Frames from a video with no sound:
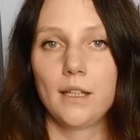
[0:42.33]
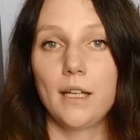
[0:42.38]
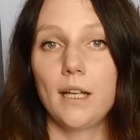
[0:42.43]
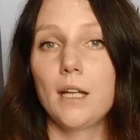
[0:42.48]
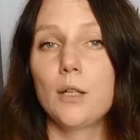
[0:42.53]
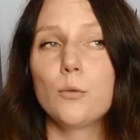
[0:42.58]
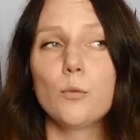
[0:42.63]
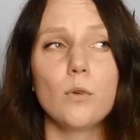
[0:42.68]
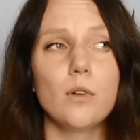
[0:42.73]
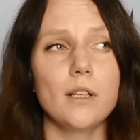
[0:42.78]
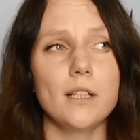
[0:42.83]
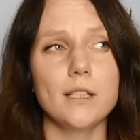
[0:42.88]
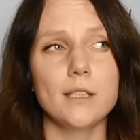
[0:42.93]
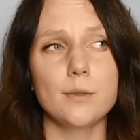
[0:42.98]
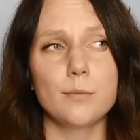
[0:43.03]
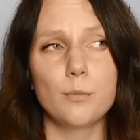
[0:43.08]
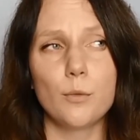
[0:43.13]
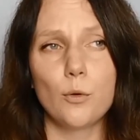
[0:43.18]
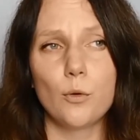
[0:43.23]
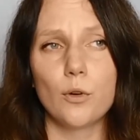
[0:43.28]
And what
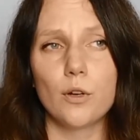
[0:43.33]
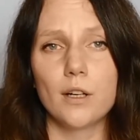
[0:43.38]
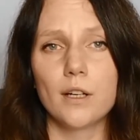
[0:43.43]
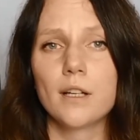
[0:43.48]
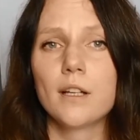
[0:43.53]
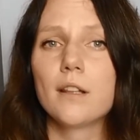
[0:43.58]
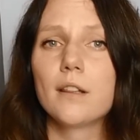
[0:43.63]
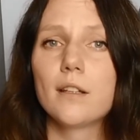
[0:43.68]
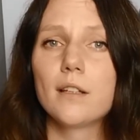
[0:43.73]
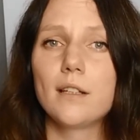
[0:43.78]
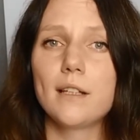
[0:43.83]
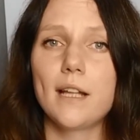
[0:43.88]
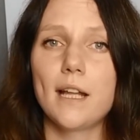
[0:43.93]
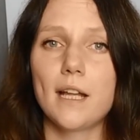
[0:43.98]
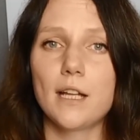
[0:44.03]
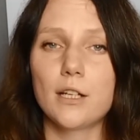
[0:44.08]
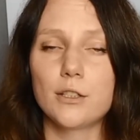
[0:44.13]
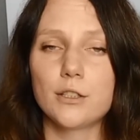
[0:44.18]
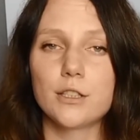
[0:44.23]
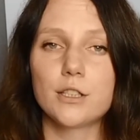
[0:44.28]
is more, the
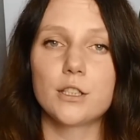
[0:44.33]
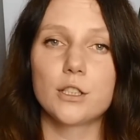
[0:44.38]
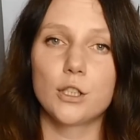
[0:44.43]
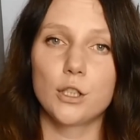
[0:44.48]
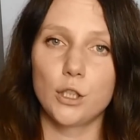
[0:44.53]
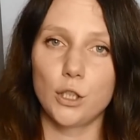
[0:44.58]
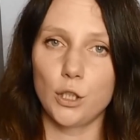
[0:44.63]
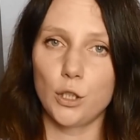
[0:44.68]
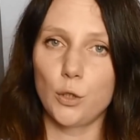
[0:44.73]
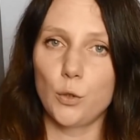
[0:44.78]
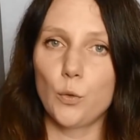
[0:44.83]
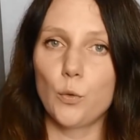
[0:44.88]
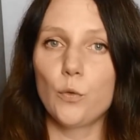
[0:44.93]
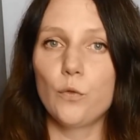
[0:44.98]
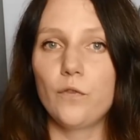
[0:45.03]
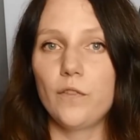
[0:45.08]
letters Q,